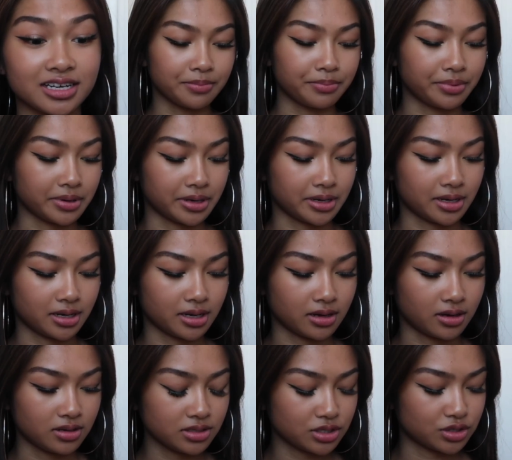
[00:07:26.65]
but
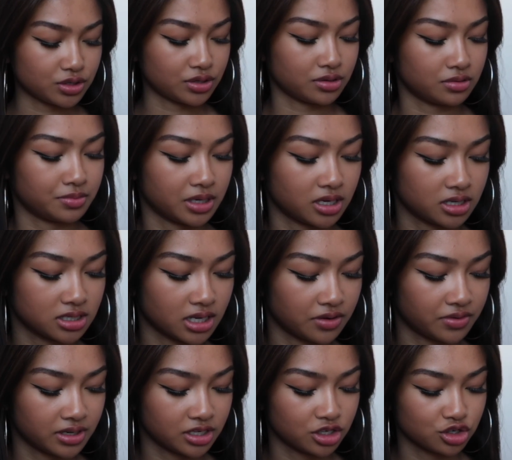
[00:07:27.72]
also because I
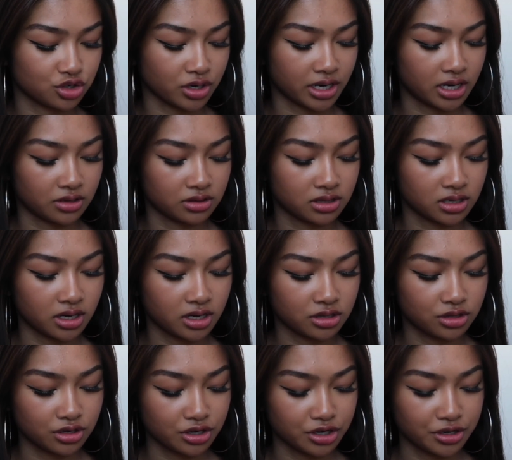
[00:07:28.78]
wanted to try out the
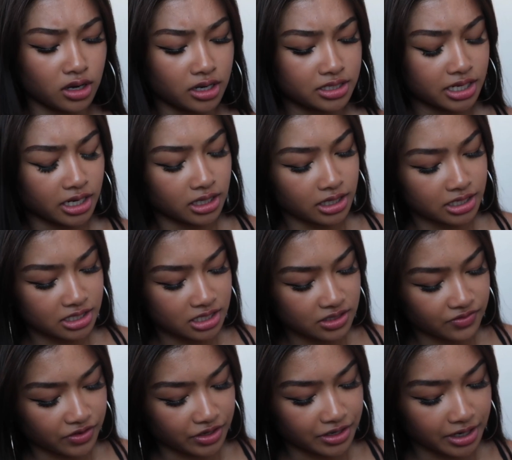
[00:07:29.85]
other contact lenses for
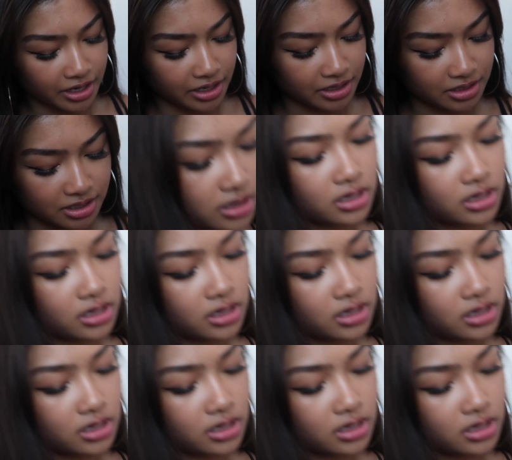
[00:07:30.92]
you guys.